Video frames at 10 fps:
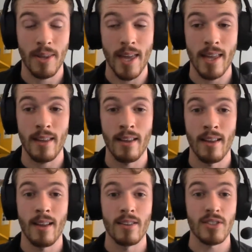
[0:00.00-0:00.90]
Okay,
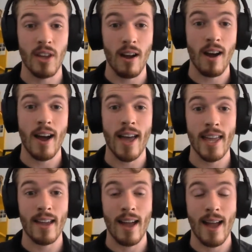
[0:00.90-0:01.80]
so
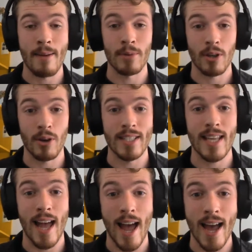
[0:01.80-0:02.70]
I am going
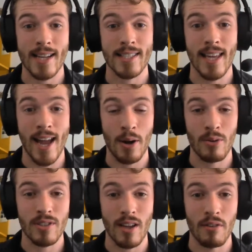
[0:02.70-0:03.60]
to act
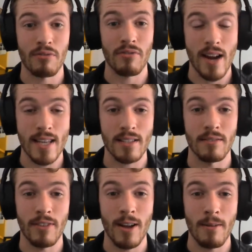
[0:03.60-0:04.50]
out a phrasal
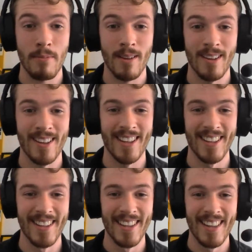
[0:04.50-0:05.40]
verb,
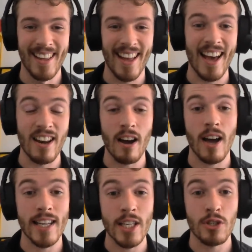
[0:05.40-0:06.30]
and
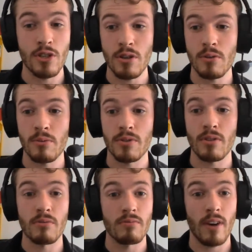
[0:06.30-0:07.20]
I need you
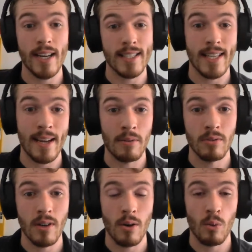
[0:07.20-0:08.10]
to write
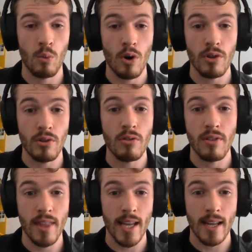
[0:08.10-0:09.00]
down what you
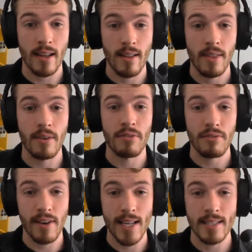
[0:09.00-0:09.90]
think the
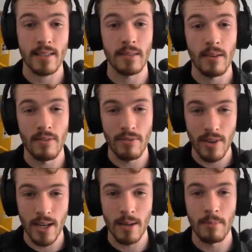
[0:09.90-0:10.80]
phrasal
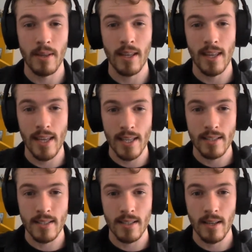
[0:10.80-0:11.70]
verb
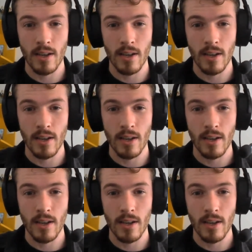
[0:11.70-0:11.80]
is.